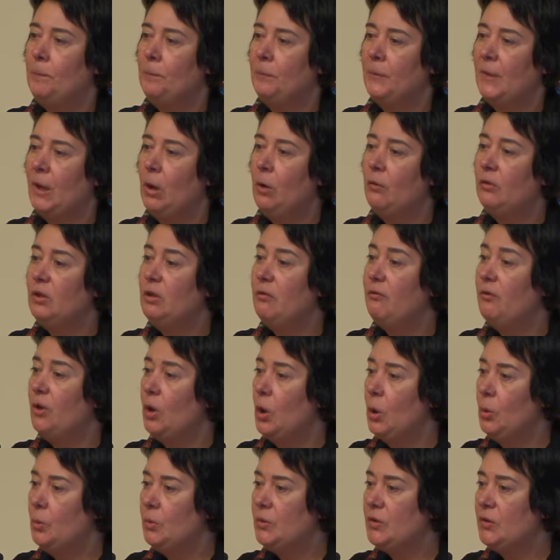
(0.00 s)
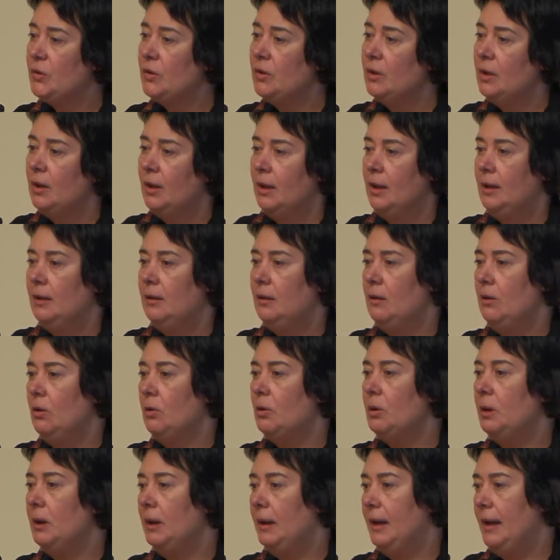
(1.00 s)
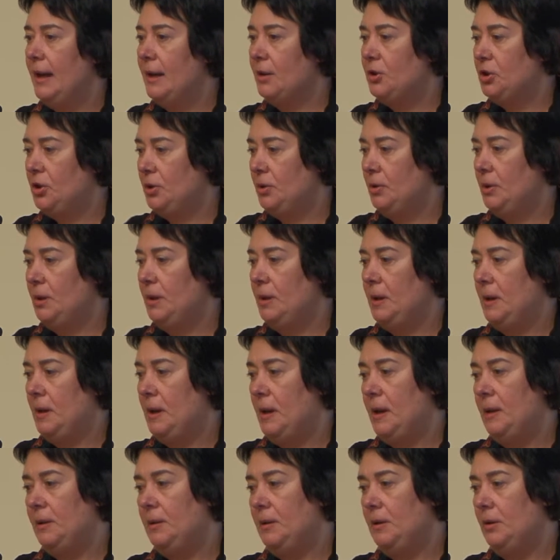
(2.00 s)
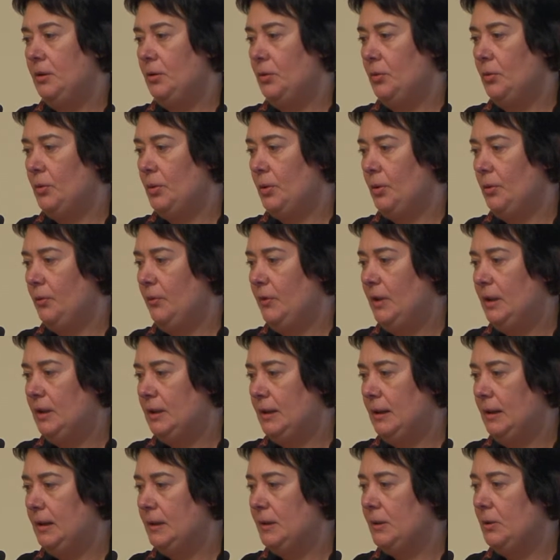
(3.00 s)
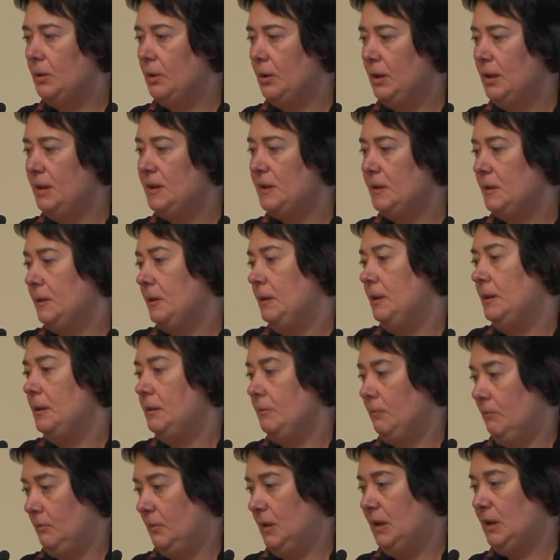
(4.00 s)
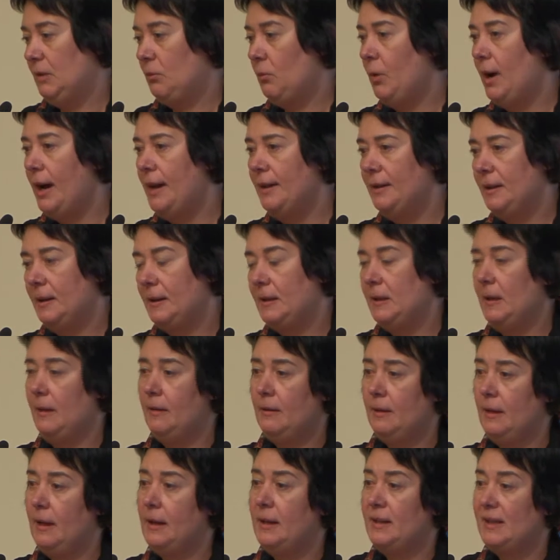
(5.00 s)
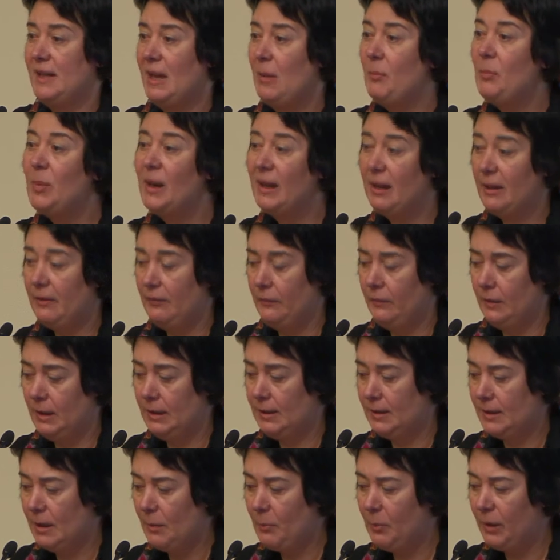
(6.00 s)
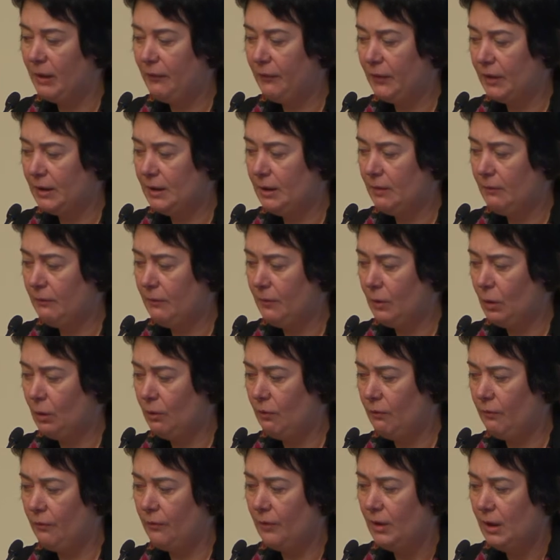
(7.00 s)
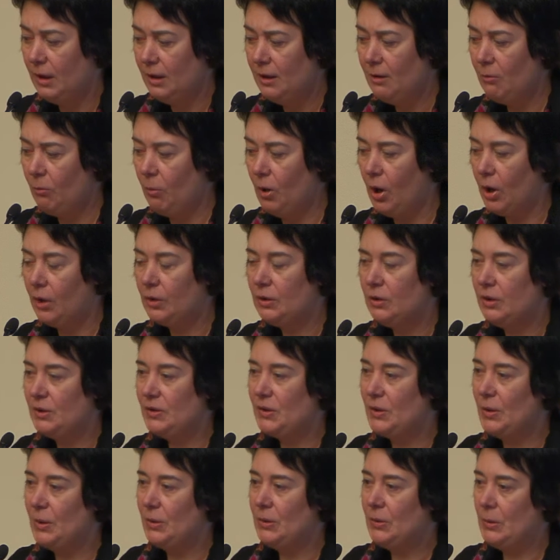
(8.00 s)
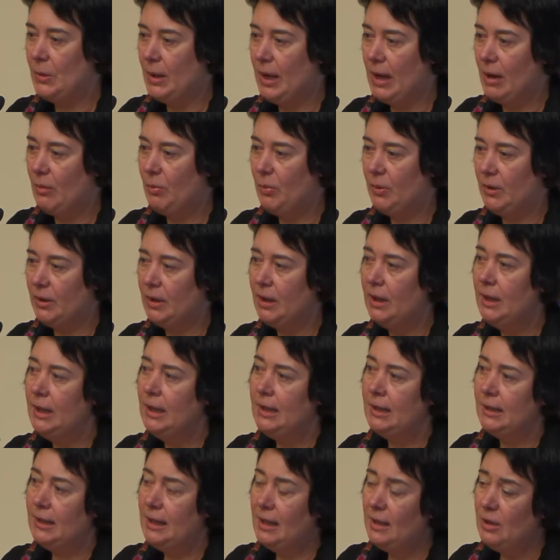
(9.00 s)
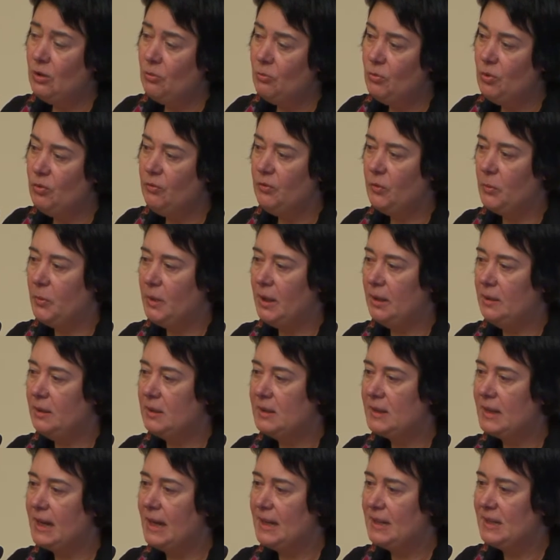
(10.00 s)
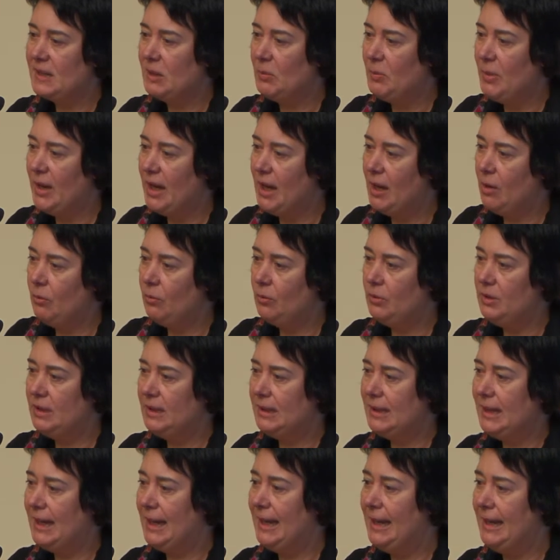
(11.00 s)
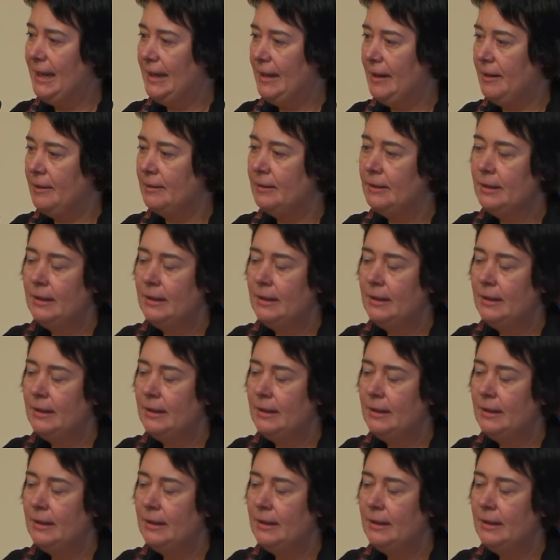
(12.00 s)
of the votes in the local election that I had in the north of Italy. So this is quite exemplificative of what is going to happen. The other movement is Casa Pound Italia.